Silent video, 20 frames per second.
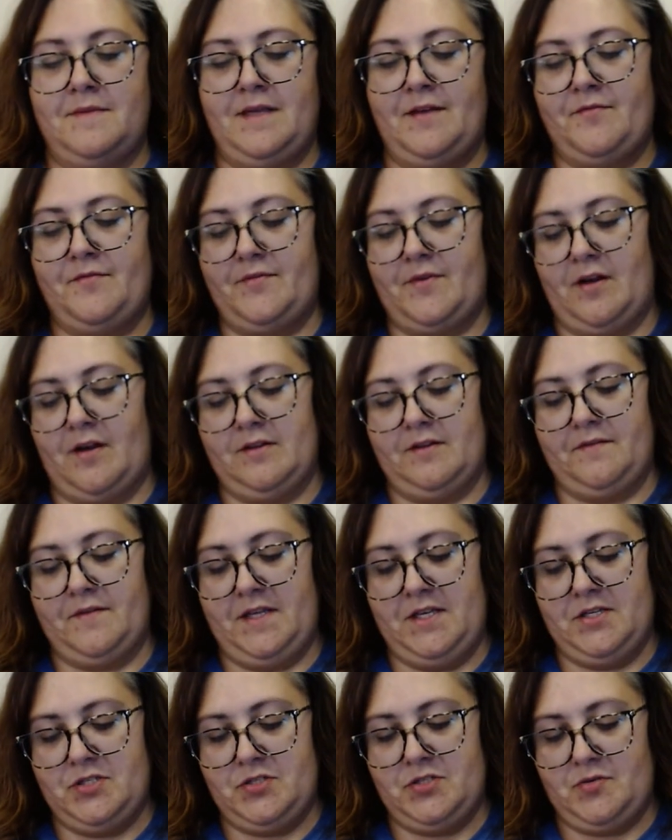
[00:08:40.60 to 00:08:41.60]
if all of
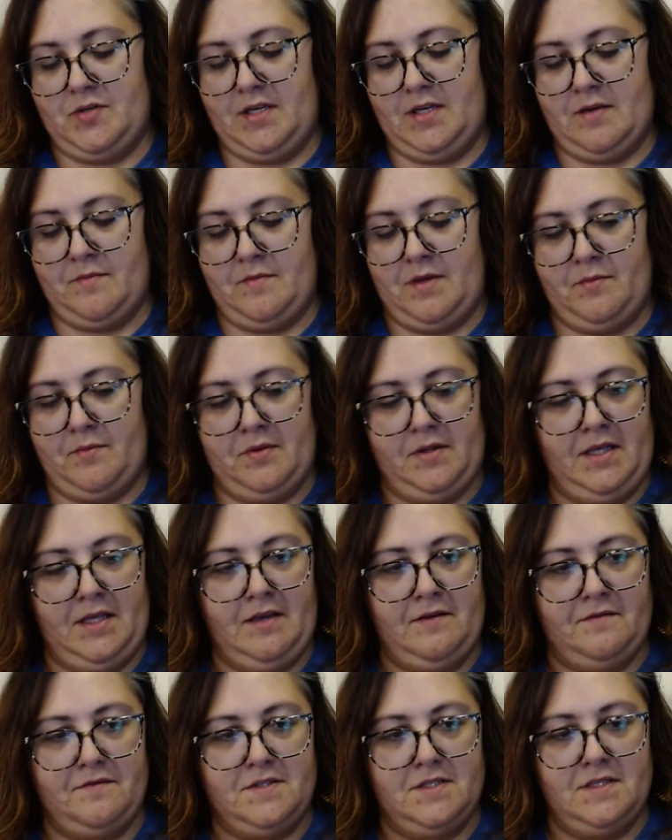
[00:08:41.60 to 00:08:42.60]
the history can be
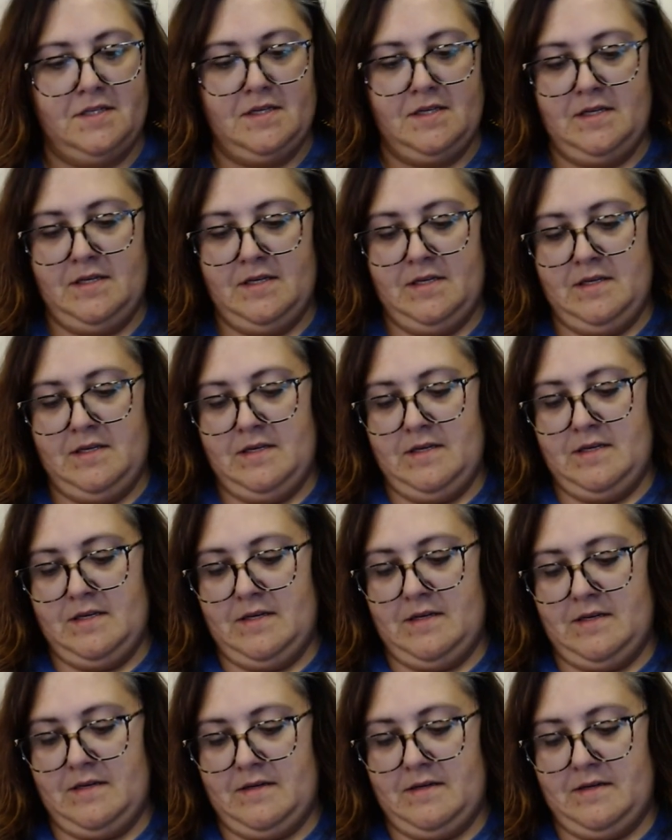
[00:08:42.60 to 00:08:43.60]
believed.
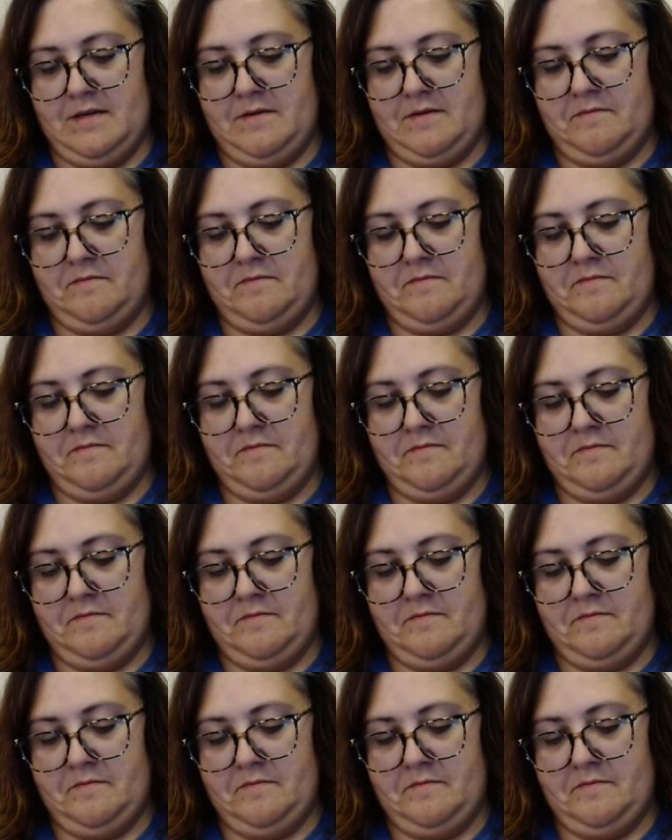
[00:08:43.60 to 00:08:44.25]
Um,